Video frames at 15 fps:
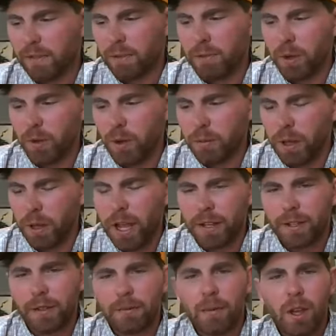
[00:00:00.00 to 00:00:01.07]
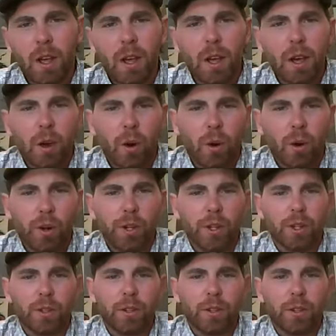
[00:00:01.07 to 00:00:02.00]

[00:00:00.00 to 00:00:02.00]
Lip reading: them and replant them, or you could